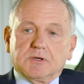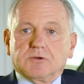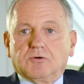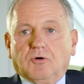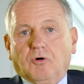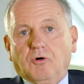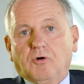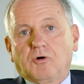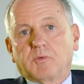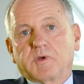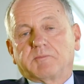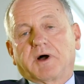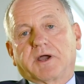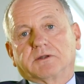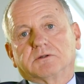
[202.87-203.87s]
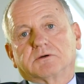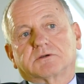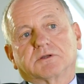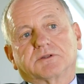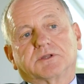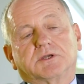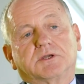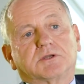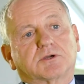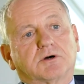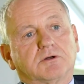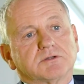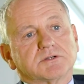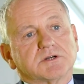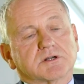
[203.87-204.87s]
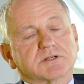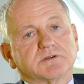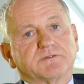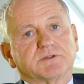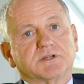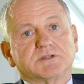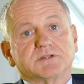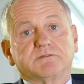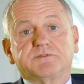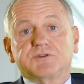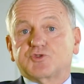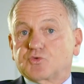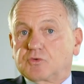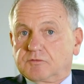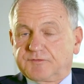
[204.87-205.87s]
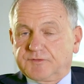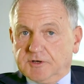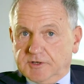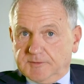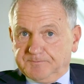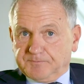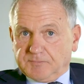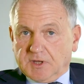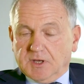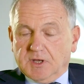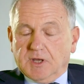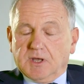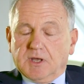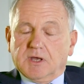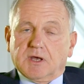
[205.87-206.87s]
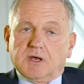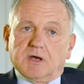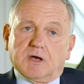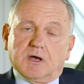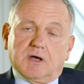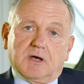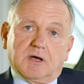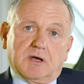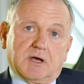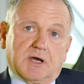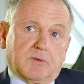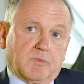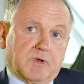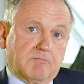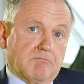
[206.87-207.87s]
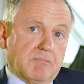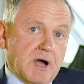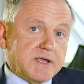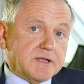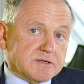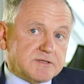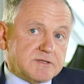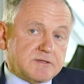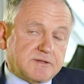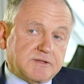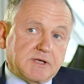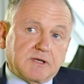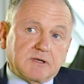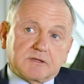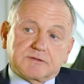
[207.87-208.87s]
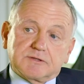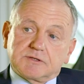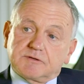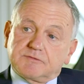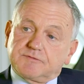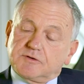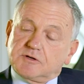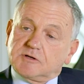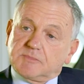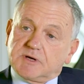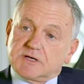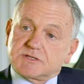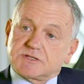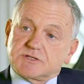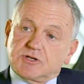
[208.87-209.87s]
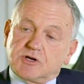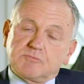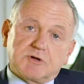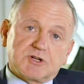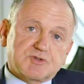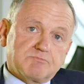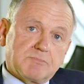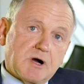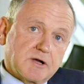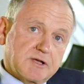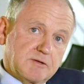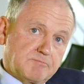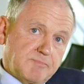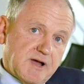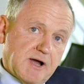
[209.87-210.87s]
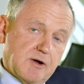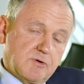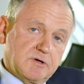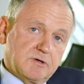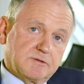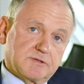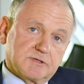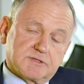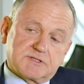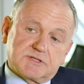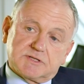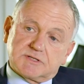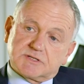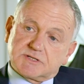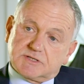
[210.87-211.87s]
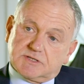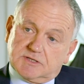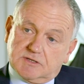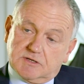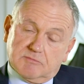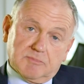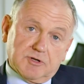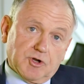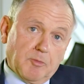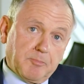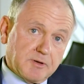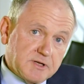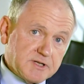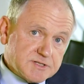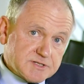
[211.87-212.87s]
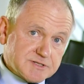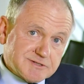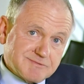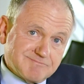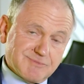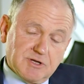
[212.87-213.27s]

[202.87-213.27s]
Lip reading: Or we might look at the conduct of an individual firm. And we might think that a firm has so much market power that it's a monopolist.